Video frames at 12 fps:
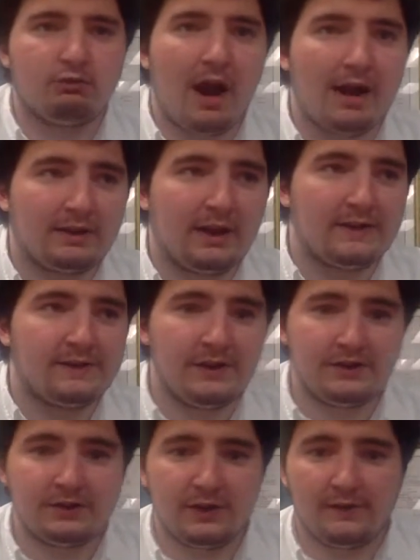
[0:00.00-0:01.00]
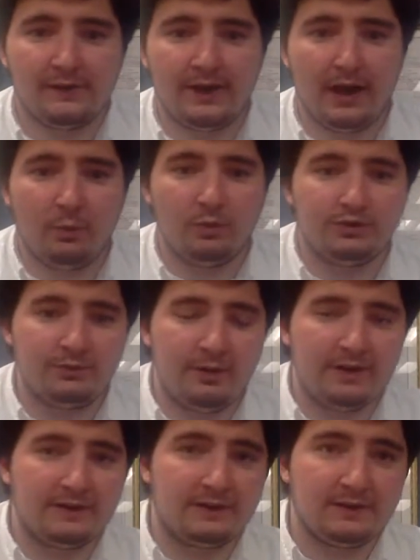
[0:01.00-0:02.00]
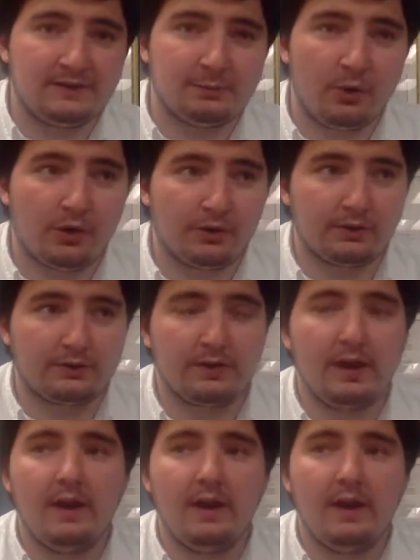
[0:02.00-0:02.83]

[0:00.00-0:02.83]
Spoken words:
radicalization of the town, which basically sparked